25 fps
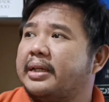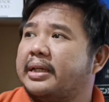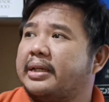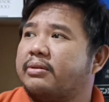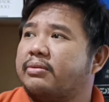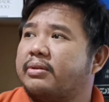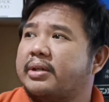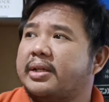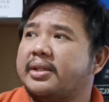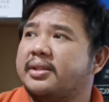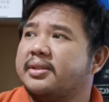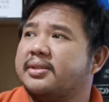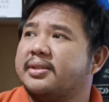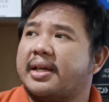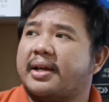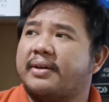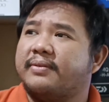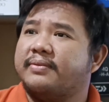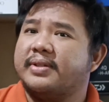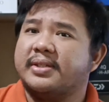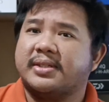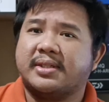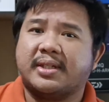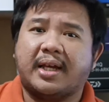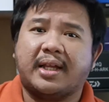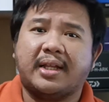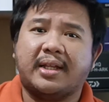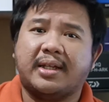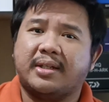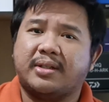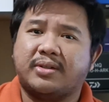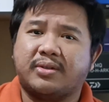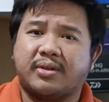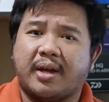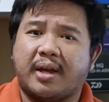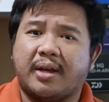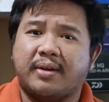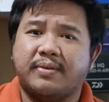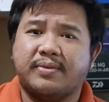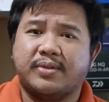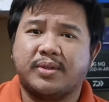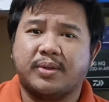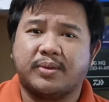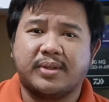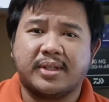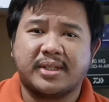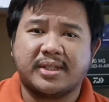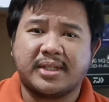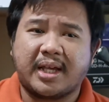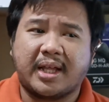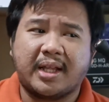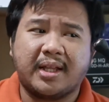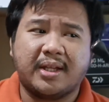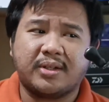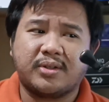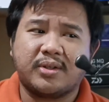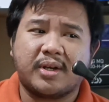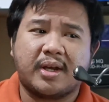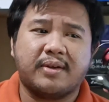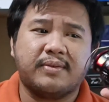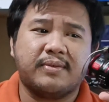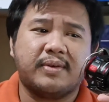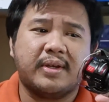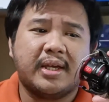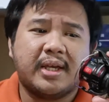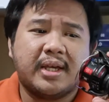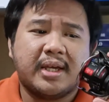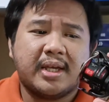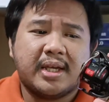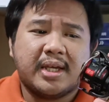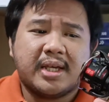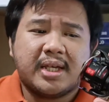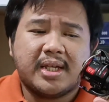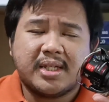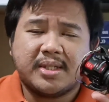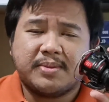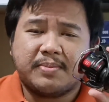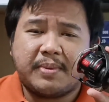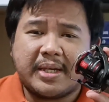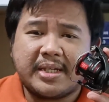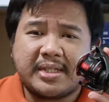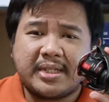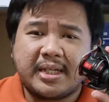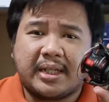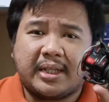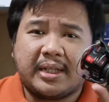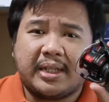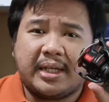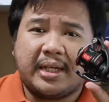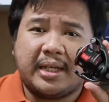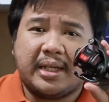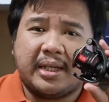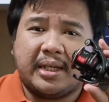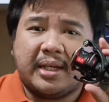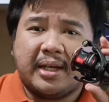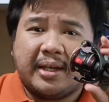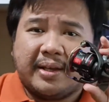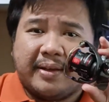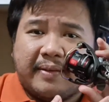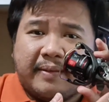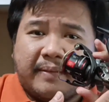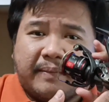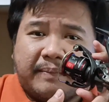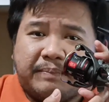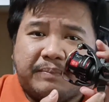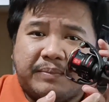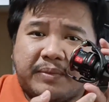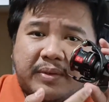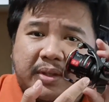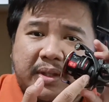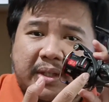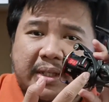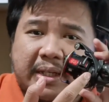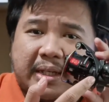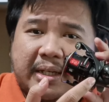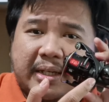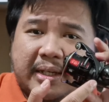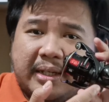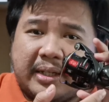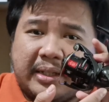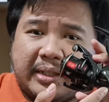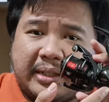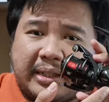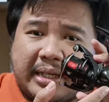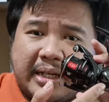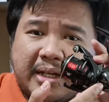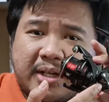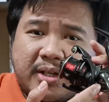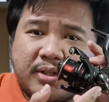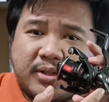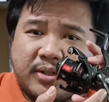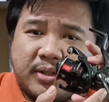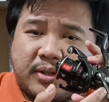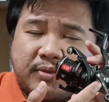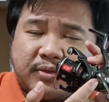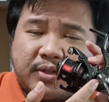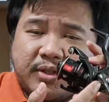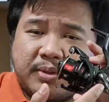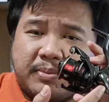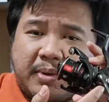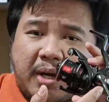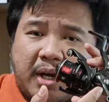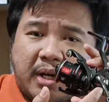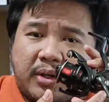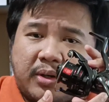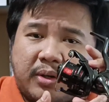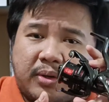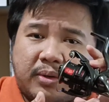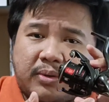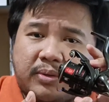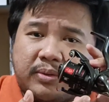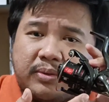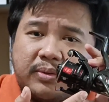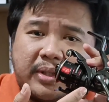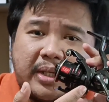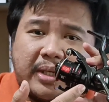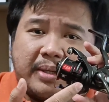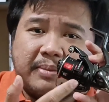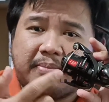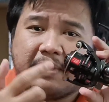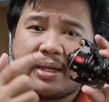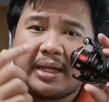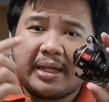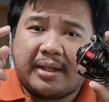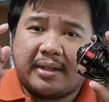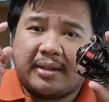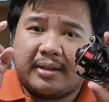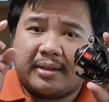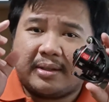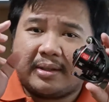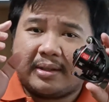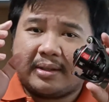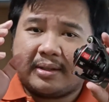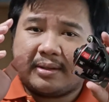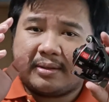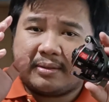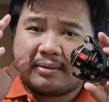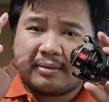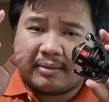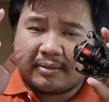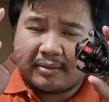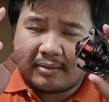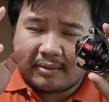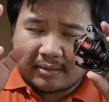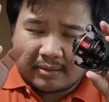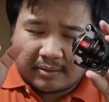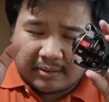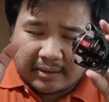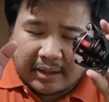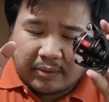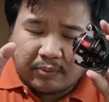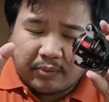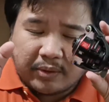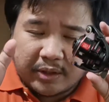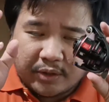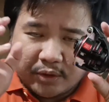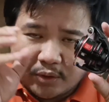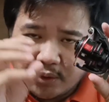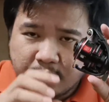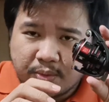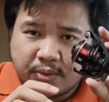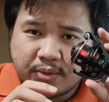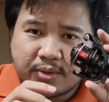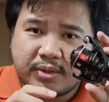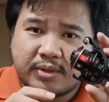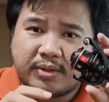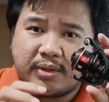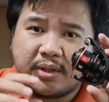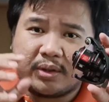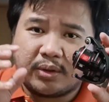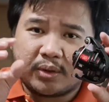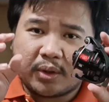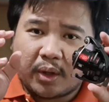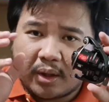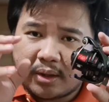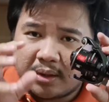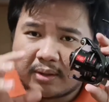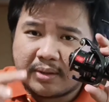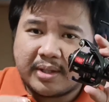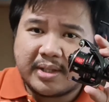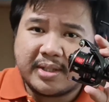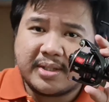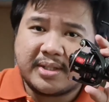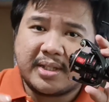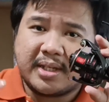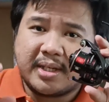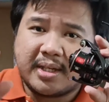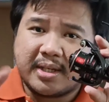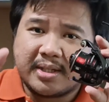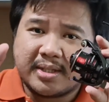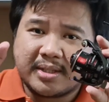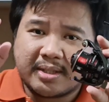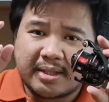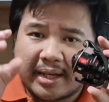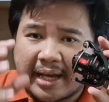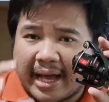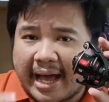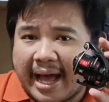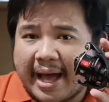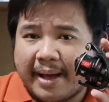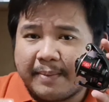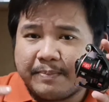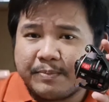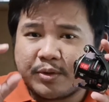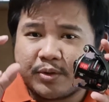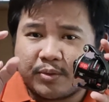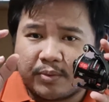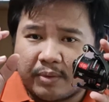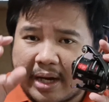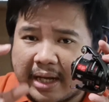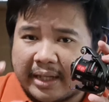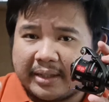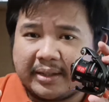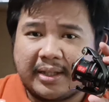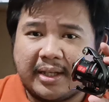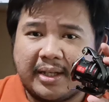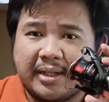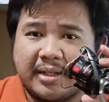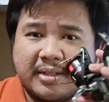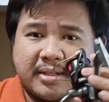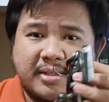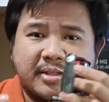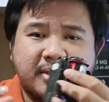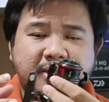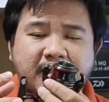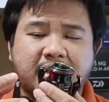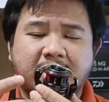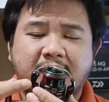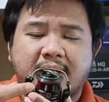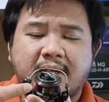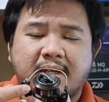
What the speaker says: reels have the silent drive. So the silent drive is basically the gears of Shimano. They reduce the tolerances, gaps, rattles,